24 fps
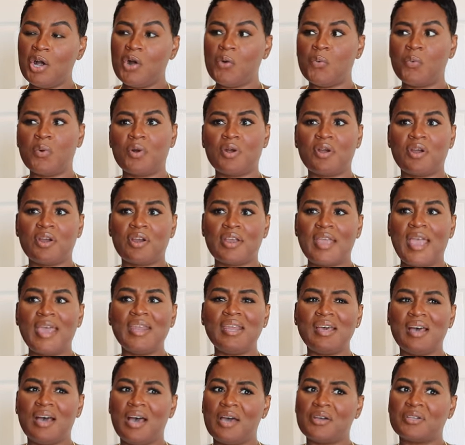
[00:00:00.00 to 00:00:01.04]
were kind
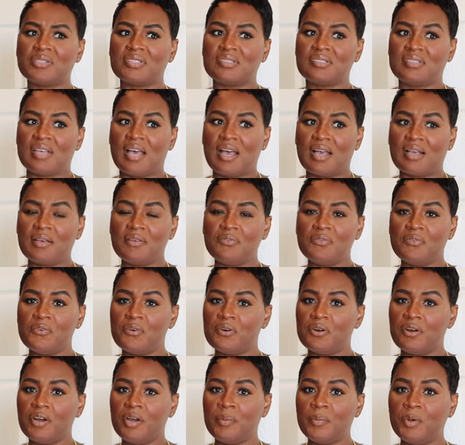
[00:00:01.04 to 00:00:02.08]
of out of stock
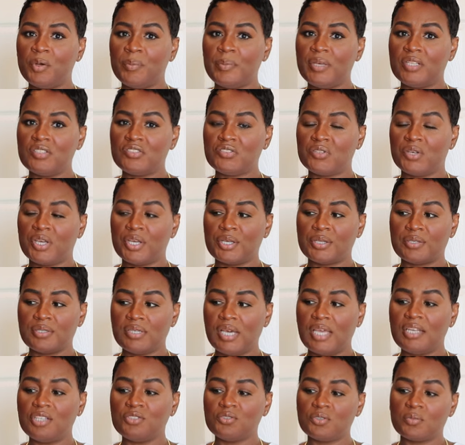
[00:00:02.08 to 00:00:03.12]
for a moment. So it
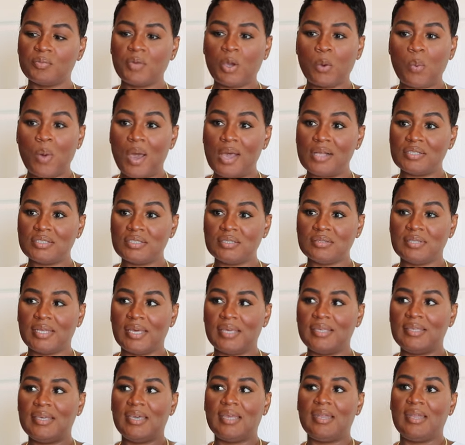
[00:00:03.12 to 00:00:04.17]
kind of took me a while to
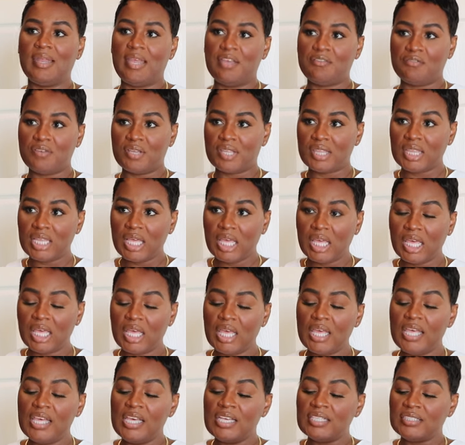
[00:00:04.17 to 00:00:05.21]
like get everything
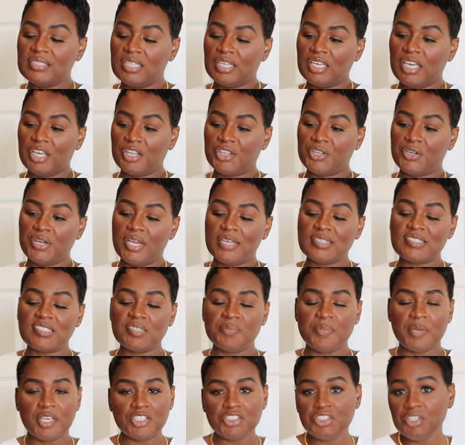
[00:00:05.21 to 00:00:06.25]
together,
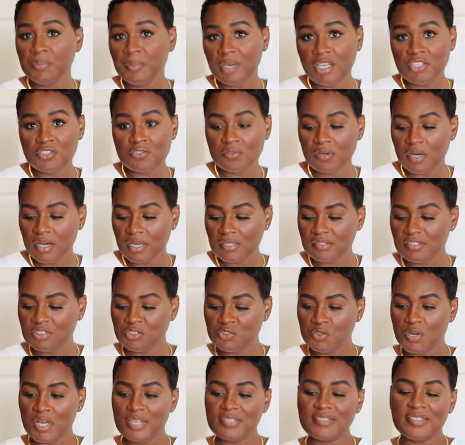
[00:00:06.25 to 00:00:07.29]
especially my drawers. The
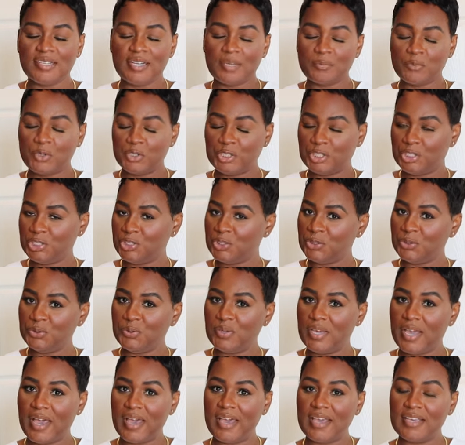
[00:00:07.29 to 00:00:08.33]
drawers that I'm going to show you
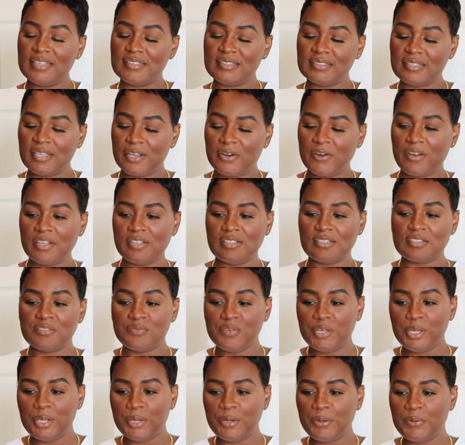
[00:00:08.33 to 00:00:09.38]
guys later in this
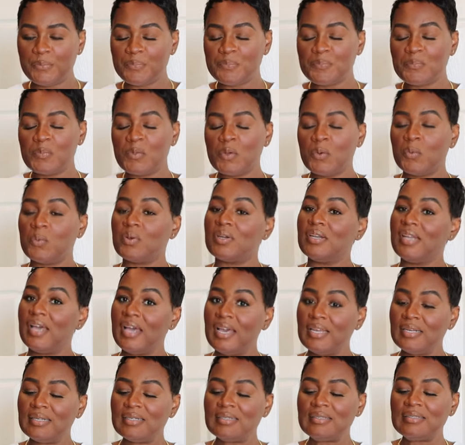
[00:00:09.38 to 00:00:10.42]
video were
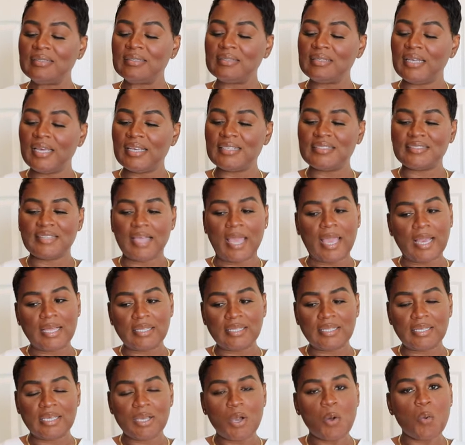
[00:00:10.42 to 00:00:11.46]
not
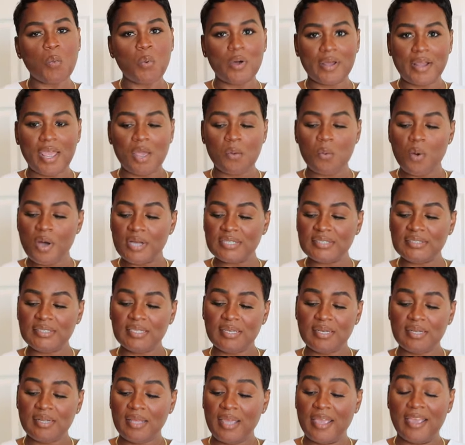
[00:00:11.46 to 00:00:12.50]
exactly what I
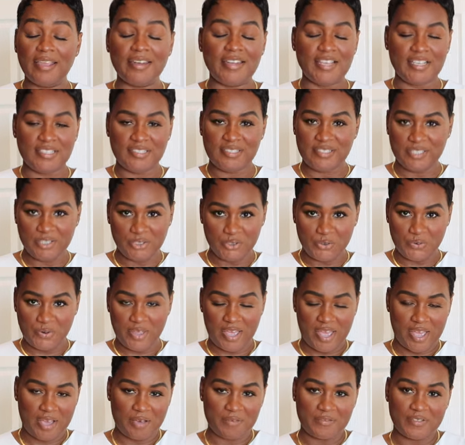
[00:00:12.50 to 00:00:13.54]
wanted and they still don't
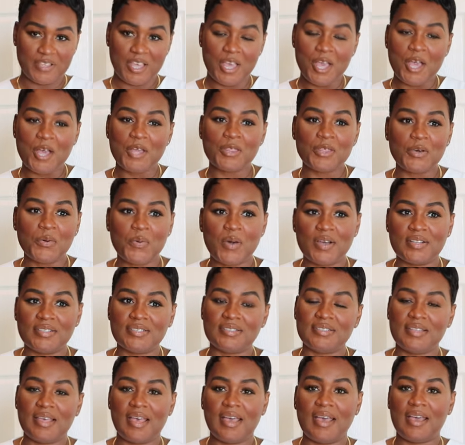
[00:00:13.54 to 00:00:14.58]
have the
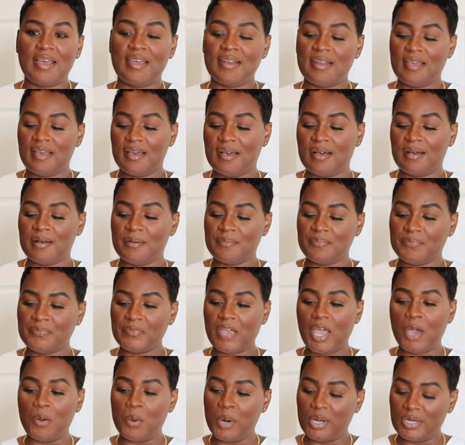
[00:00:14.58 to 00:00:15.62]
ones that um,
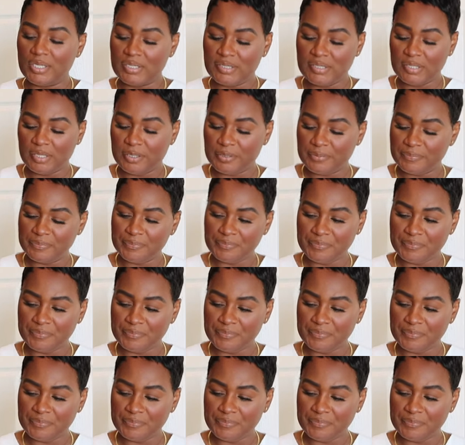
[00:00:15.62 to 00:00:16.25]
I wanted so